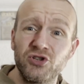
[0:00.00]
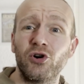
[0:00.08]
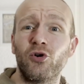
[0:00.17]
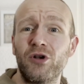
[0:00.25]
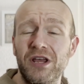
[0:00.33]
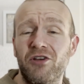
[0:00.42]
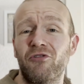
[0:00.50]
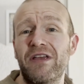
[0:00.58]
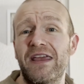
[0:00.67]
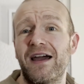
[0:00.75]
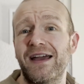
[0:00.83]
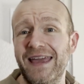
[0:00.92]
you're going to
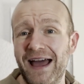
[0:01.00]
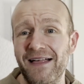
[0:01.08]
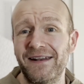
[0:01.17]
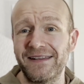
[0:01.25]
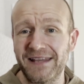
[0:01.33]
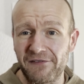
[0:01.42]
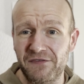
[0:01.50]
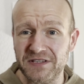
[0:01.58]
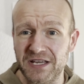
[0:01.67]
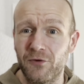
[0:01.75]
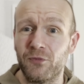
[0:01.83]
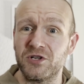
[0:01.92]
create a calorie
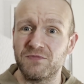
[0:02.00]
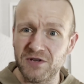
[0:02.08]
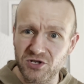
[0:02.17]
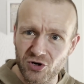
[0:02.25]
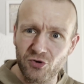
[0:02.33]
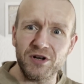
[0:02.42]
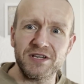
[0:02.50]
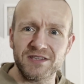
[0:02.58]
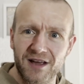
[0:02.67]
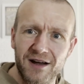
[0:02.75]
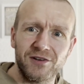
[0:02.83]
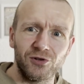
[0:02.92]
deficit, which means you're going to
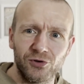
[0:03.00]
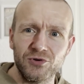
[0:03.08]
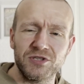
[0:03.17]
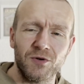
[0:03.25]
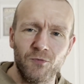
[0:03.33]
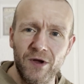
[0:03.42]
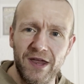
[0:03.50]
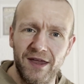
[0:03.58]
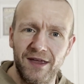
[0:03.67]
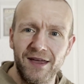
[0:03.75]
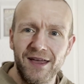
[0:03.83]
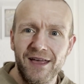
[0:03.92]
start to lose some weight.